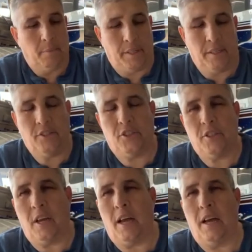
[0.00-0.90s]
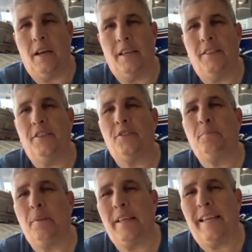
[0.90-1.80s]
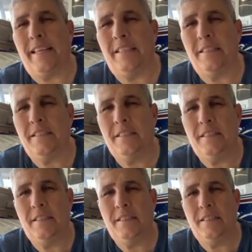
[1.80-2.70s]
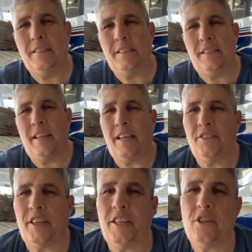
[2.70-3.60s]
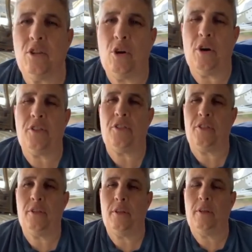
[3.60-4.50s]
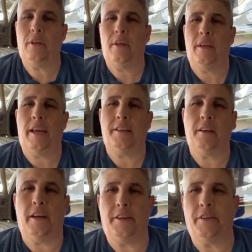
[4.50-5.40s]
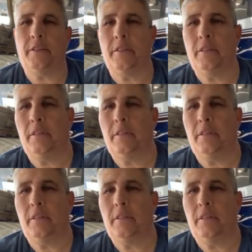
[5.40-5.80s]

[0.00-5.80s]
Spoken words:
Because in this plane it has a cloth headliner,